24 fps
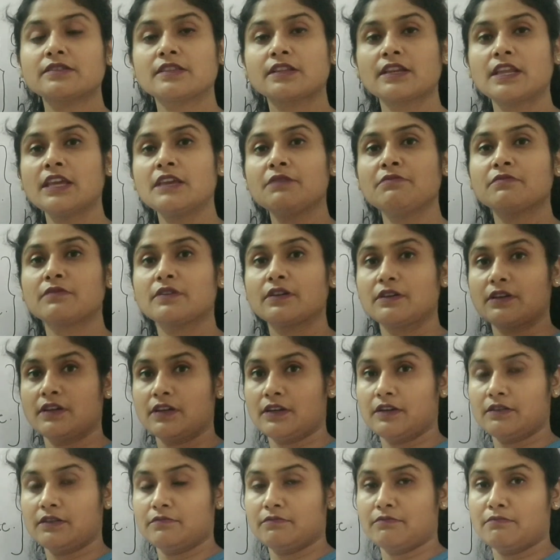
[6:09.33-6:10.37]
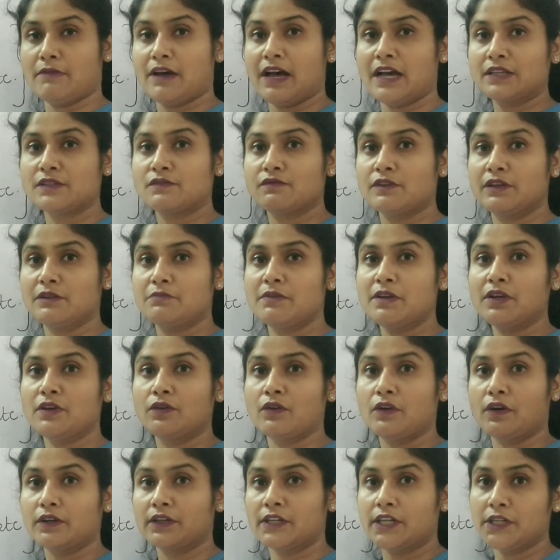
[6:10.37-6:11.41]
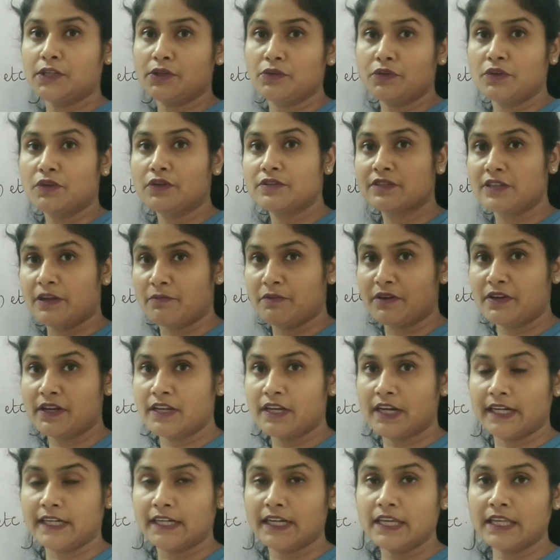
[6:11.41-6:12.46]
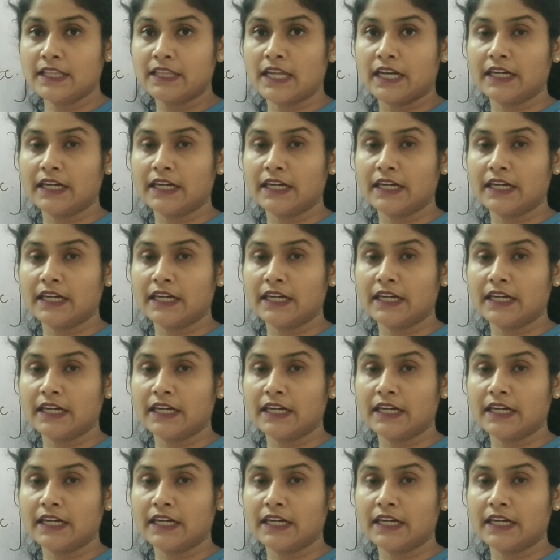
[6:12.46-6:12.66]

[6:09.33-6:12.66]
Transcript: 3 marks will be allotted to your summary writing.